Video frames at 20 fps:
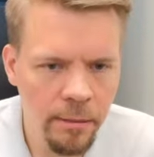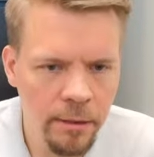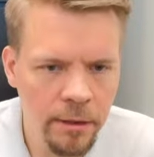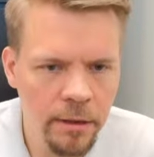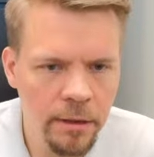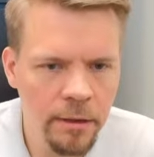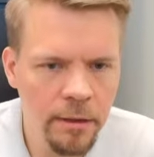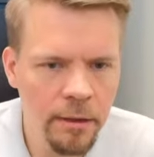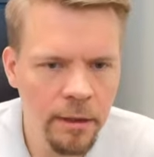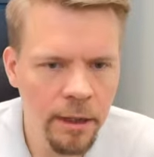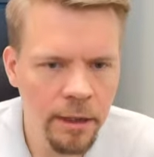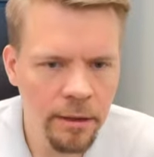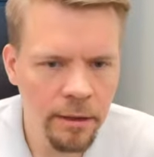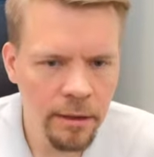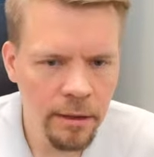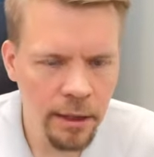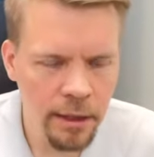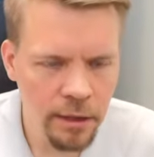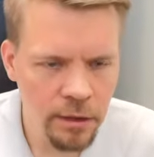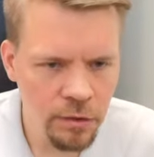but knight
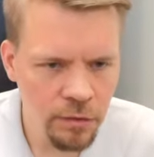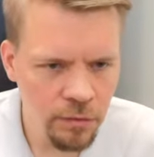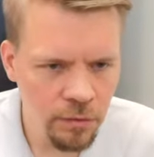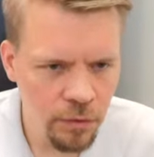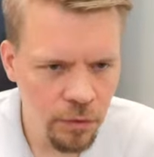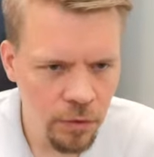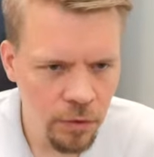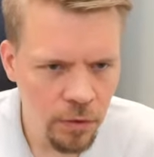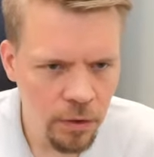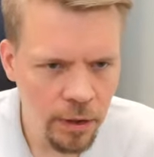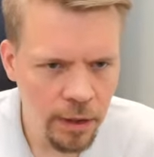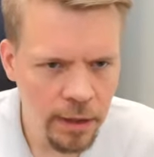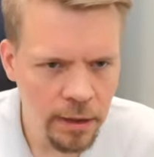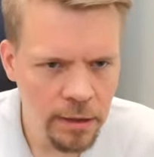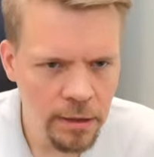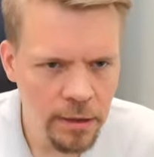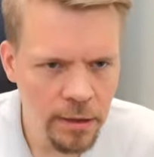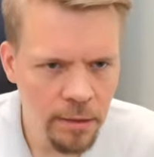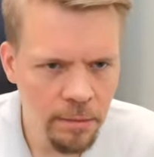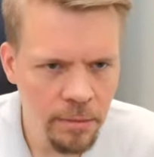h4
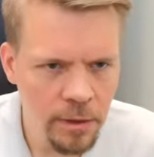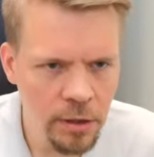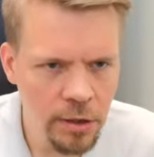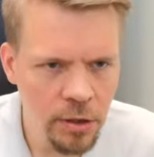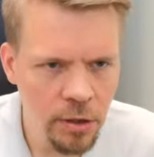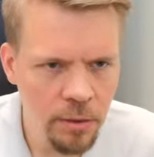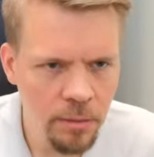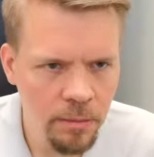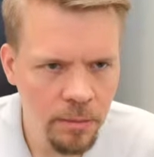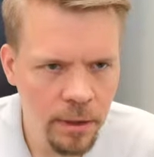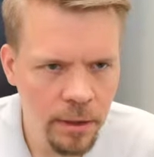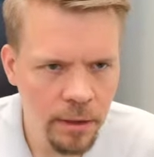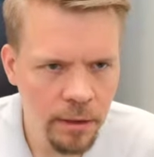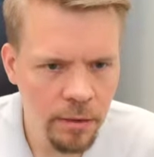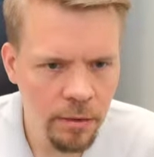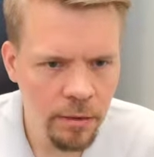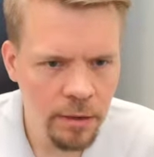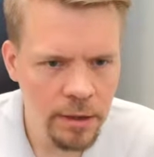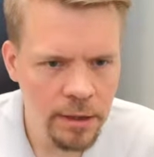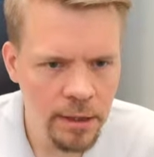hits the bishop and
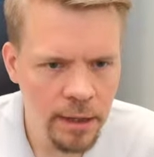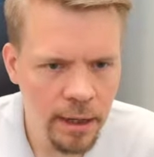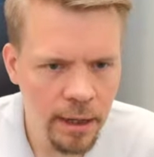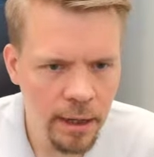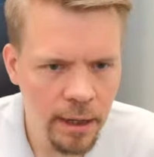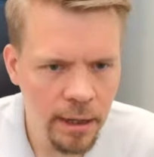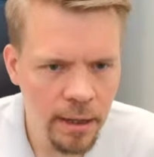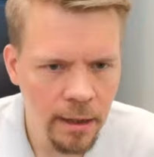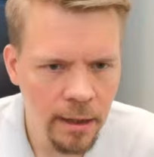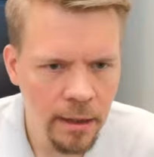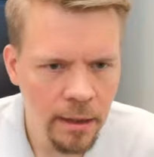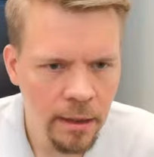rook is hanging.